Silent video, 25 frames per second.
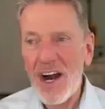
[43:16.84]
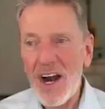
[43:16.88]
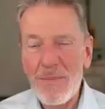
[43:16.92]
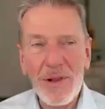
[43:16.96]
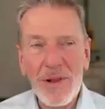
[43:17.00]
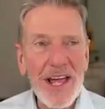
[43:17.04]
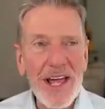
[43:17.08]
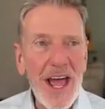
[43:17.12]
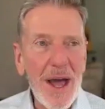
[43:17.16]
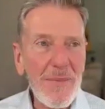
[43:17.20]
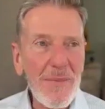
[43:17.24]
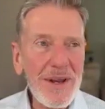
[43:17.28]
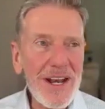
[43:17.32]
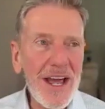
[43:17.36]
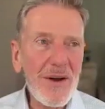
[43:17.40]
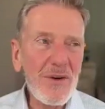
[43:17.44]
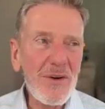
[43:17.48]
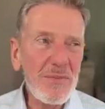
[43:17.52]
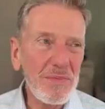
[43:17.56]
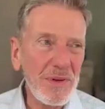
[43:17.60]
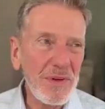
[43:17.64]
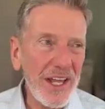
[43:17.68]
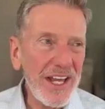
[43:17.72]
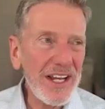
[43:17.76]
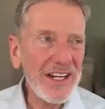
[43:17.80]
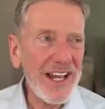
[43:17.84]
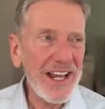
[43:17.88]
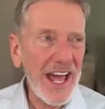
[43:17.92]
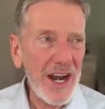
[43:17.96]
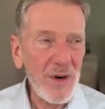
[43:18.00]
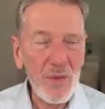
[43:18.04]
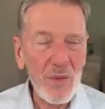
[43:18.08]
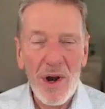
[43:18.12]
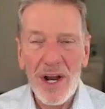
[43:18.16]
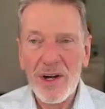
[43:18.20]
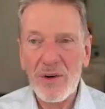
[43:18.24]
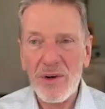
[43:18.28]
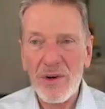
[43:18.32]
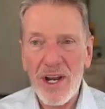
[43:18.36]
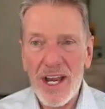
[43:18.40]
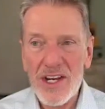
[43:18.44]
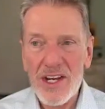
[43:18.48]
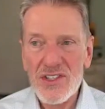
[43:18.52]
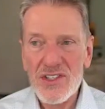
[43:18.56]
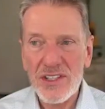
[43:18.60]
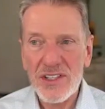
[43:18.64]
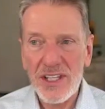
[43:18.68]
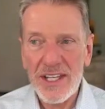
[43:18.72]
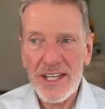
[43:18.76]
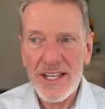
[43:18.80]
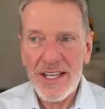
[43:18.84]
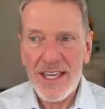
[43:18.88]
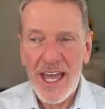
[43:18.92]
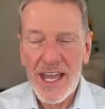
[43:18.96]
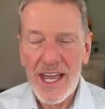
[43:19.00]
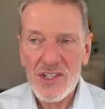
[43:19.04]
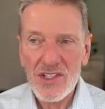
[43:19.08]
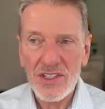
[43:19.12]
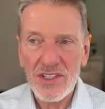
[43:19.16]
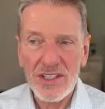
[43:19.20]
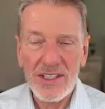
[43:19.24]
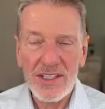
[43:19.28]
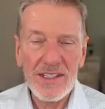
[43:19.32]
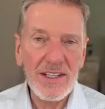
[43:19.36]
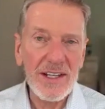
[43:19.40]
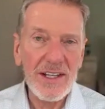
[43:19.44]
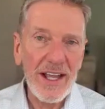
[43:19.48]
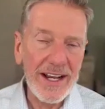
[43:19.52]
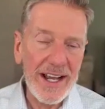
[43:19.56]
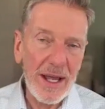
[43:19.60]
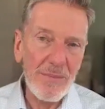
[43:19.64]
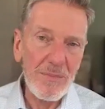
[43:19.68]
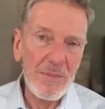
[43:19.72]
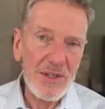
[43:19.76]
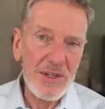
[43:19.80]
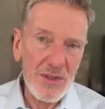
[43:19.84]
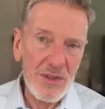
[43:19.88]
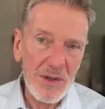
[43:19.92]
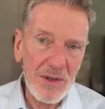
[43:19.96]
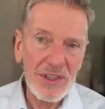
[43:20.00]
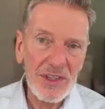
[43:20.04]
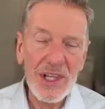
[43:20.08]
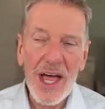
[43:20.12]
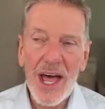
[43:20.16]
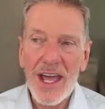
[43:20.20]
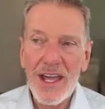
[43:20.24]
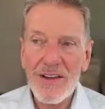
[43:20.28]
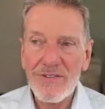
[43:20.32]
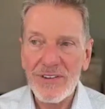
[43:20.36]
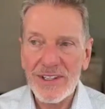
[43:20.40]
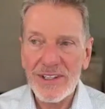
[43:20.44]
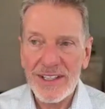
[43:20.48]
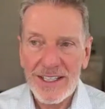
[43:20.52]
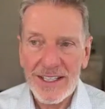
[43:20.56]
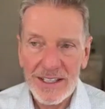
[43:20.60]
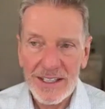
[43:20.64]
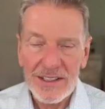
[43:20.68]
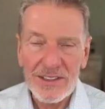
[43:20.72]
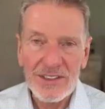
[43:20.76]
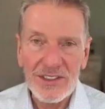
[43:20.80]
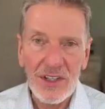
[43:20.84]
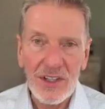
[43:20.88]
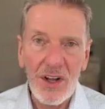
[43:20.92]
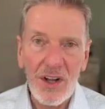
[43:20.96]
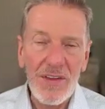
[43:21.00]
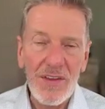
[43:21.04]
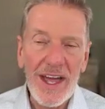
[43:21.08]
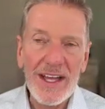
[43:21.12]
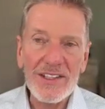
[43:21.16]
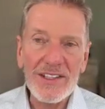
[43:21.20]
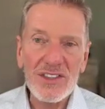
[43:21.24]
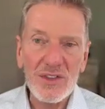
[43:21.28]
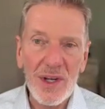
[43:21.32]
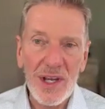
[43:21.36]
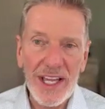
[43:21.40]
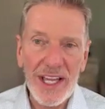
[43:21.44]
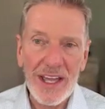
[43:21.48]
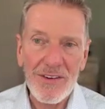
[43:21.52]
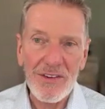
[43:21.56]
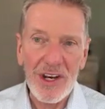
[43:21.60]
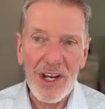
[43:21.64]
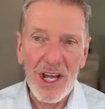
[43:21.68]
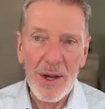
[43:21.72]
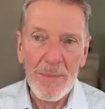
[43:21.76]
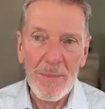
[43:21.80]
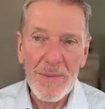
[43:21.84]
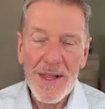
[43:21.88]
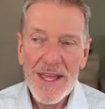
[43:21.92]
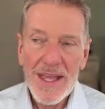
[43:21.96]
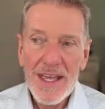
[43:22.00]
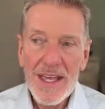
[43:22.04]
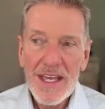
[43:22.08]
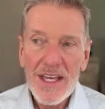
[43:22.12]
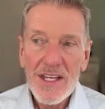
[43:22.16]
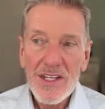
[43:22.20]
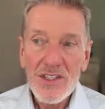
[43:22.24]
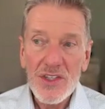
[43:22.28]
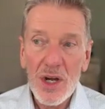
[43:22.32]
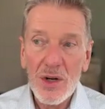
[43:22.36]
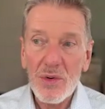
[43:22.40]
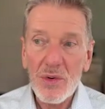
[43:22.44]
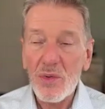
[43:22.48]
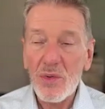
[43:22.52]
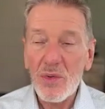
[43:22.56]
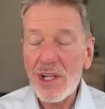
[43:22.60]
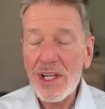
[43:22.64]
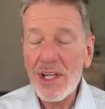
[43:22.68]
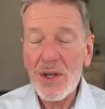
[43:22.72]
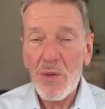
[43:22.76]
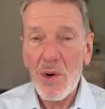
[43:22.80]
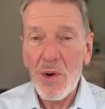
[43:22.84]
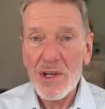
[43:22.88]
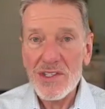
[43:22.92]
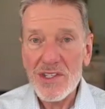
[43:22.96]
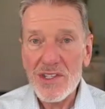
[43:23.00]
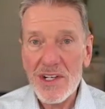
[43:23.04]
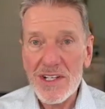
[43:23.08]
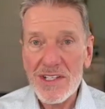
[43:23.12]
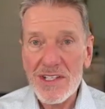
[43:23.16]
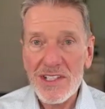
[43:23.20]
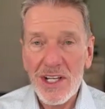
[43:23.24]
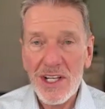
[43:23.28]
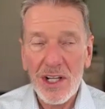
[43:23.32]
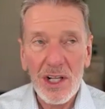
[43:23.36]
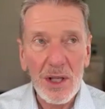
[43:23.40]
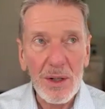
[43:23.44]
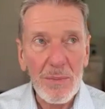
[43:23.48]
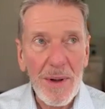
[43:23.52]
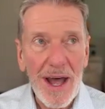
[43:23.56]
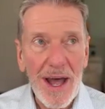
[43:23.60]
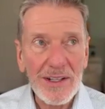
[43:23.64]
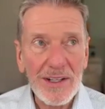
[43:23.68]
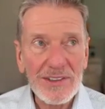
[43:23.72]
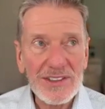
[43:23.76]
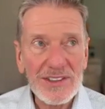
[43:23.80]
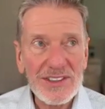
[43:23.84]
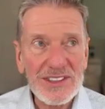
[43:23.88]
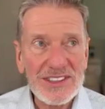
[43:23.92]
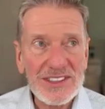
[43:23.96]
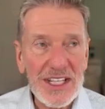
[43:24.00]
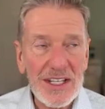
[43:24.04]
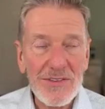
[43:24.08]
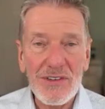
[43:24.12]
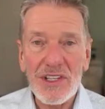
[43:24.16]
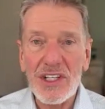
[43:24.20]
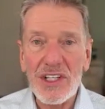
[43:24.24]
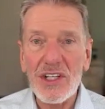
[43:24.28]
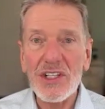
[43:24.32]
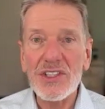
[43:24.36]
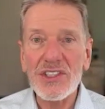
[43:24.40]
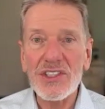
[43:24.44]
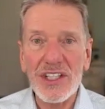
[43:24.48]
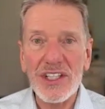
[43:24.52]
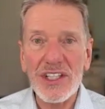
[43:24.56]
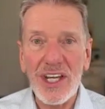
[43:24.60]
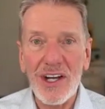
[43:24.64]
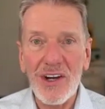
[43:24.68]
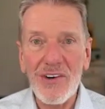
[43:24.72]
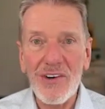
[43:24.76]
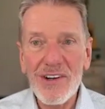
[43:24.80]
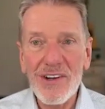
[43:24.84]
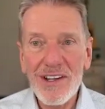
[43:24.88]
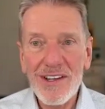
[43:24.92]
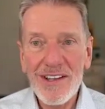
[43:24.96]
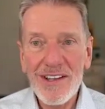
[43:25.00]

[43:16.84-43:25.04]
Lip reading: I would play it kind of recreationally occasionally, and then I got busy with life and kids and all that. So I gave it up. So it really wasn't until about 7 years ago.